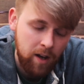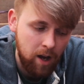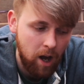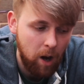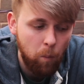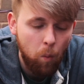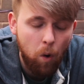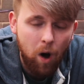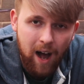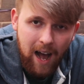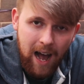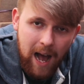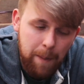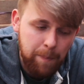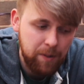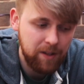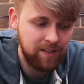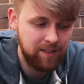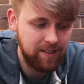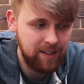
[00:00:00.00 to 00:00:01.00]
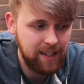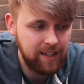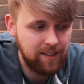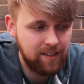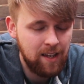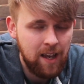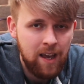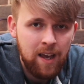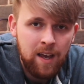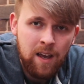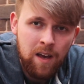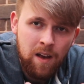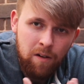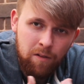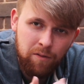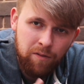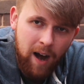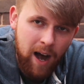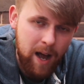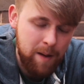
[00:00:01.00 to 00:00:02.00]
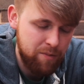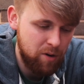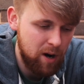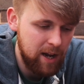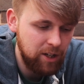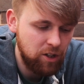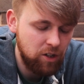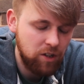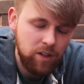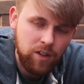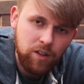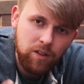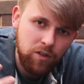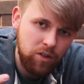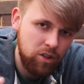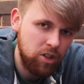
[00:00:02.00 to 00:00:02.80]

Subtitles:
And what happens is vibrations,